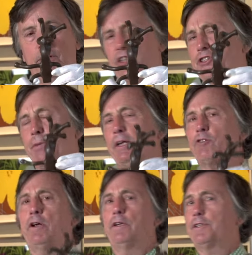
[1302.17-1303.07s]
Because
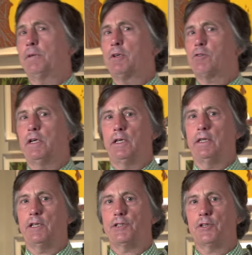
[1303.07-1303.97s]
symmetry, symmetry in
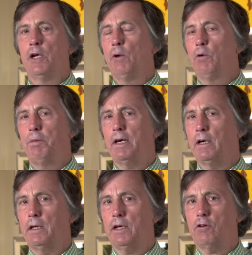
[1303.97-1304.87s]
this would be
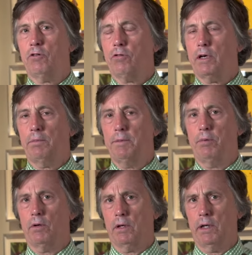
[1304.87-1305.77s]
incredibly
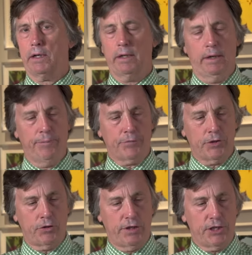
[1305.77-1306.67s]
boring.
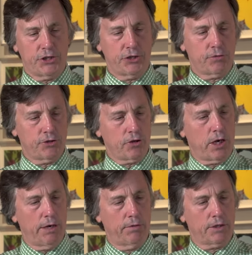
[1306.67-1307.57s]
So this is Richard
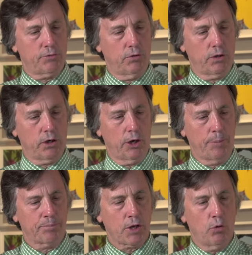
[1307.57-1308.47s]
Heinrich's work.
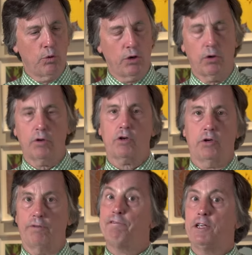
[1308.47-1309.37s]
We're going
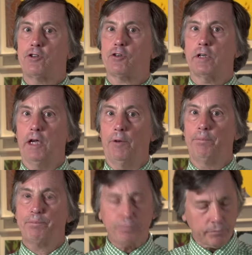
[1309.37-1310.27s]
to feature
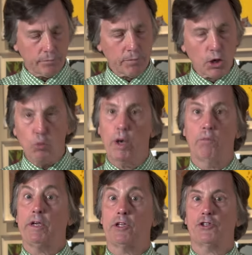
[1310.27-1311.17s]
him when
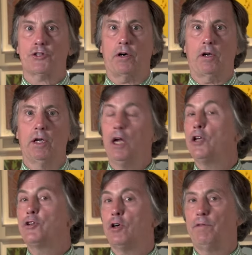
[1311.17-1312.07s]
we install
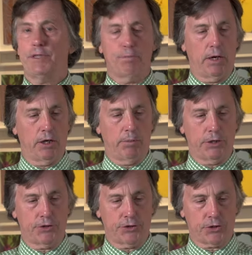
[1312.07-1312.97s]
two of his
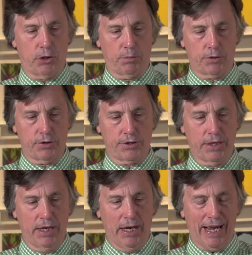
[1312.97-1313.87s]
monumental sculptures.
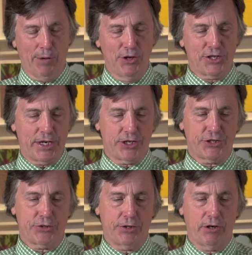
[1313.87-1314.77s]
I was at a
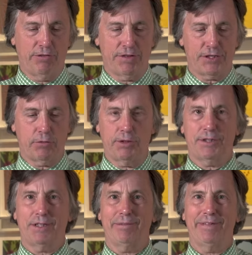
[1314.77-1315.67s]
studio visit
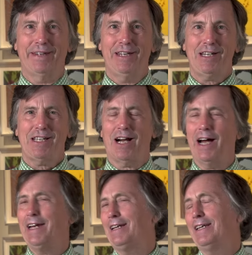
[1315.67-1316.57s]
with him.
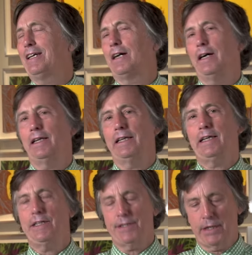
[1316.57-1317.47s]
Kindly, kindly,
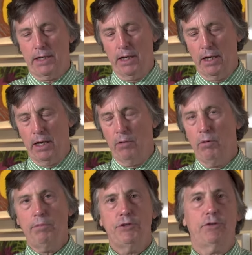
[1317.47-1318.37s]
he said,
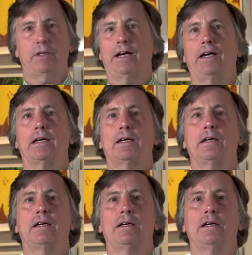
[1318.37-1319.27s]
What would you like
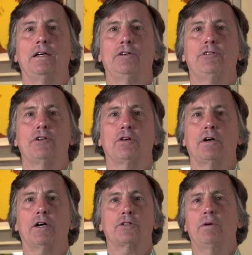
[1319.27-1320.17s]
for your
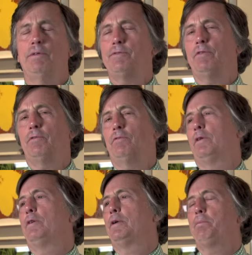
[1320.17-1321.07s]
auction? What would, what,
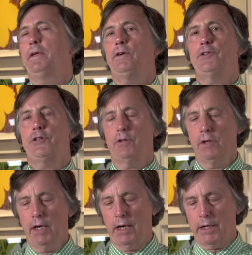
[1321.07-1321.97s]
what would appeal to you?
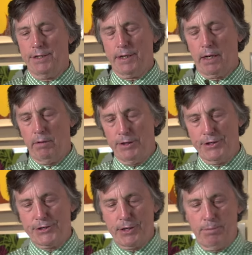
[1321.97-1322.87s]
And I said, I want
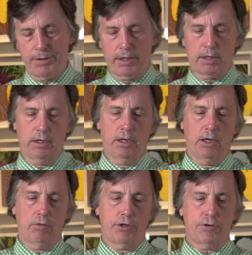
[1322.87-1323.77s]
something,
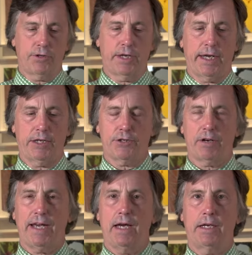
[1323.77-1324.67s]
Richard, has your
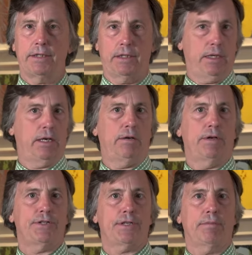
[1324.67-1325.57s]
hand in it. I
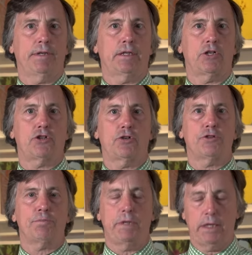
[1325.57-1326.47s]
want something that
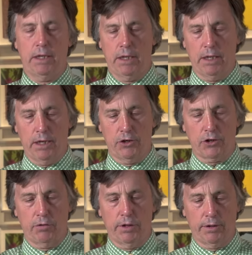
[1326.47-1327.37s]
shows me,
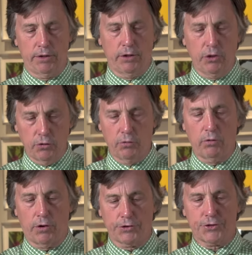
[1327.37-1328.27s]
showing
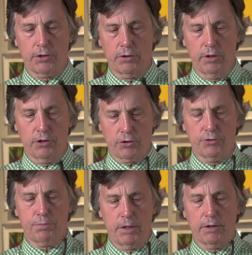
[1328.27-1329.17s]
you also,
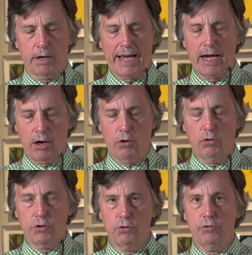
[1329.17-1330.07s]
shows me the
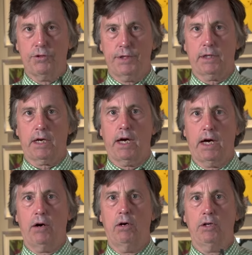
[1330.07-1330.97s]
how you think,
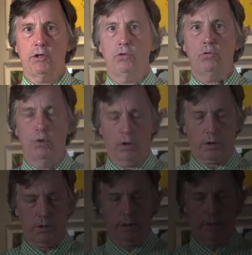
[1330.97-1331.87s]
how you work.